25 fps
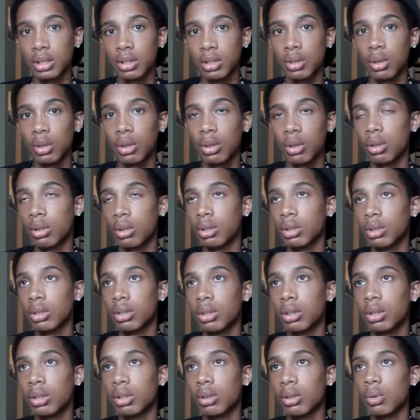Your
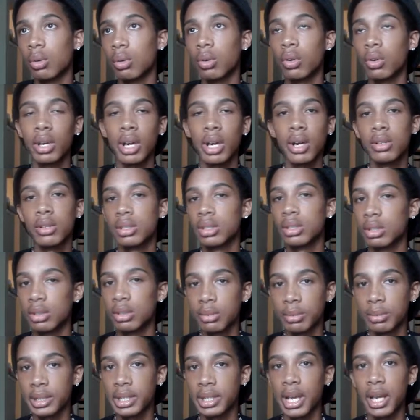aura. I was a
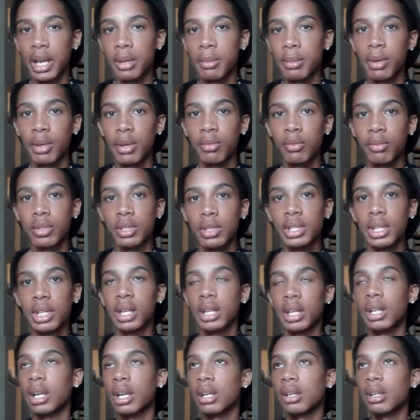little scatterbrained for a
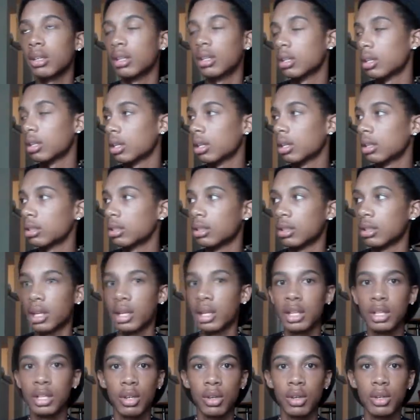second. I
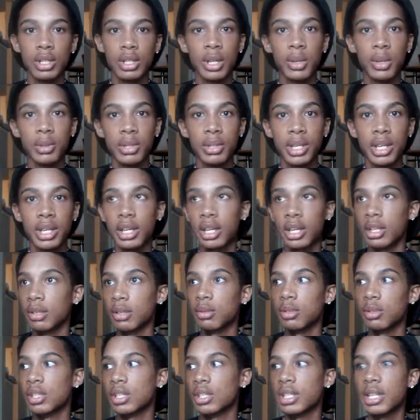didn't notice he was here. He
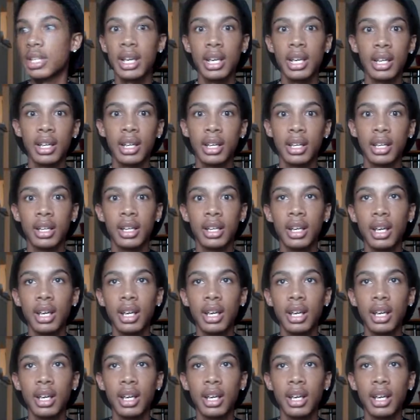was just standing there.